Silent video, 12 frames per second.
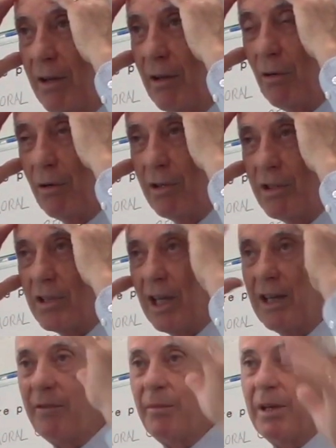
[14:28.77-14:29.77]
Lord,
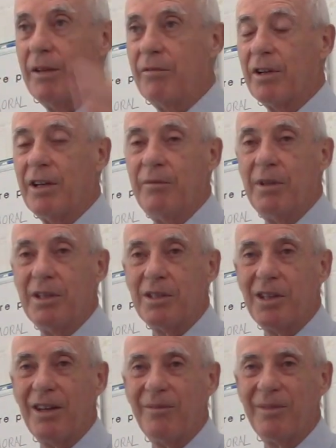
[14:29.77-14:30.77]
save me. Forgive me and
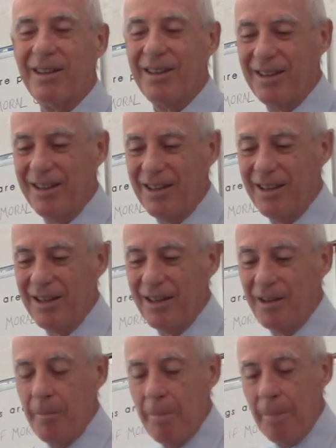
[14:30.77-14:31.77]
save me.
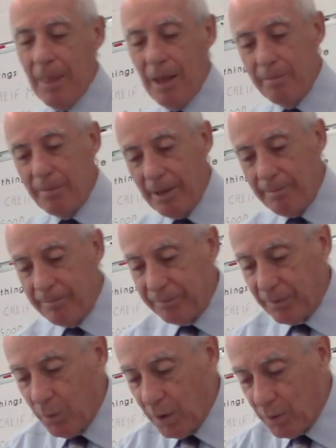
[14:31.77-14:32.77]
But
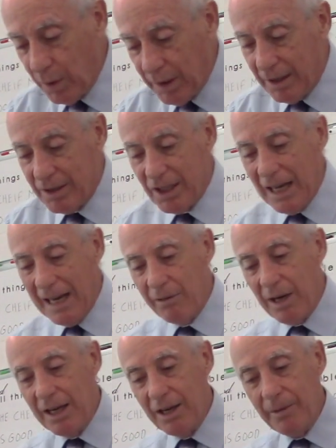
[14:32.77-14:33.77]
that's what they're saying
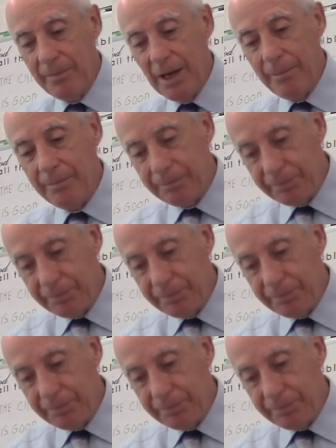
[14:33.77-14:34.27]
right here. Now,